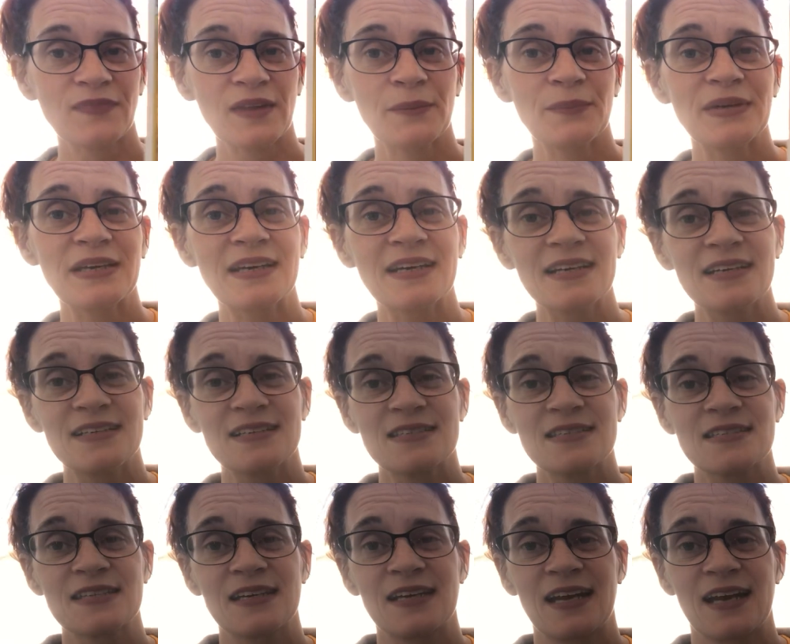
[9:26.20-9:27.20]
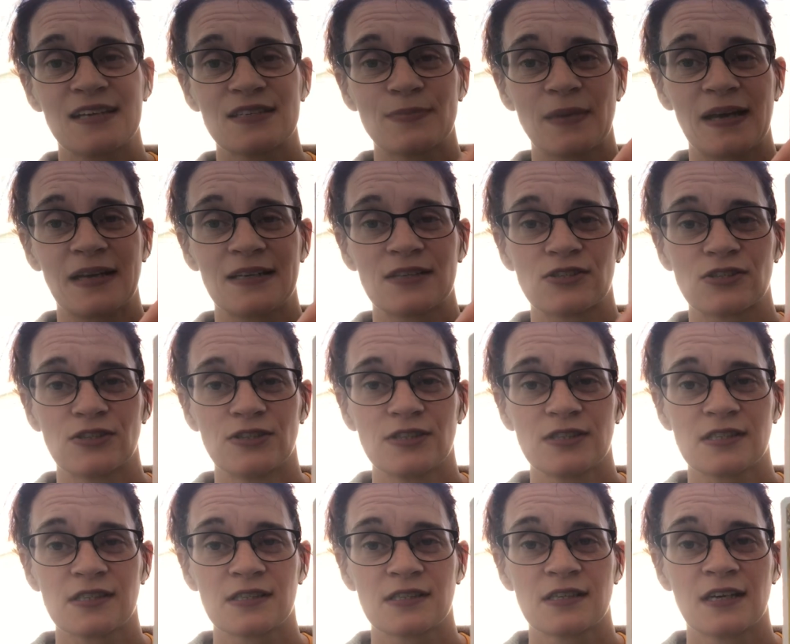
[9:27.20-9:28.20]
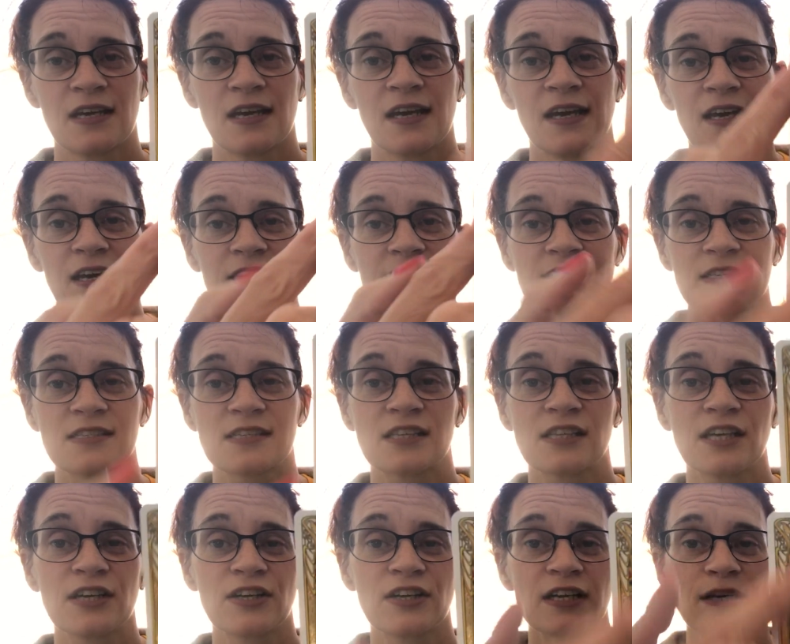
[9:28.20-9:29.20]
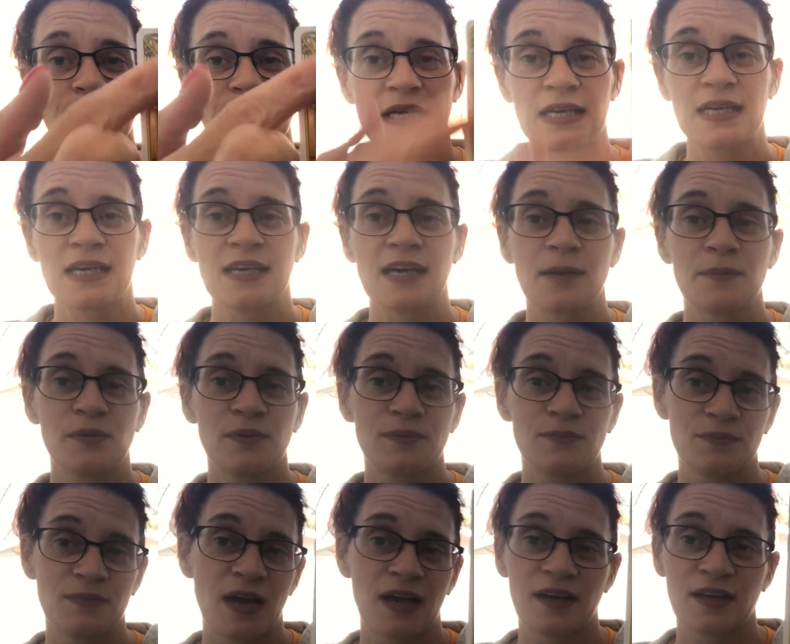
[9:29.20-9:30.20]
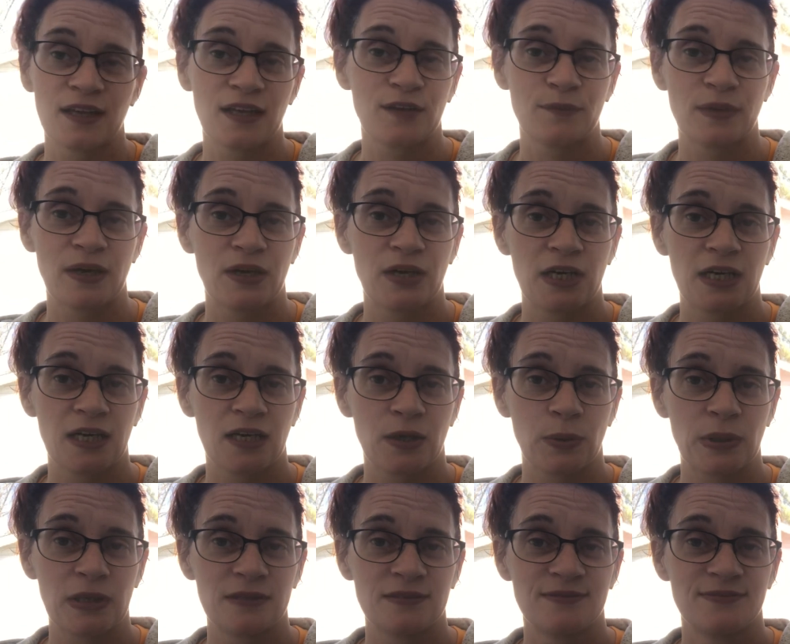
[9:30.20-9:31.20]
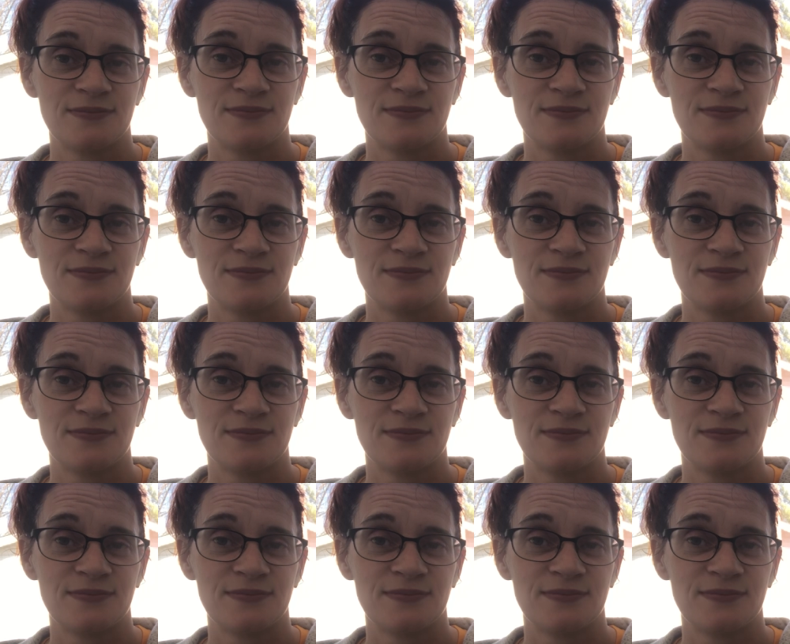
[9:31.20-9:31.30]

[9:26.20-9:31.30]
because it has my initials, and this is clearly me. I'm not gonna give my card to anyone.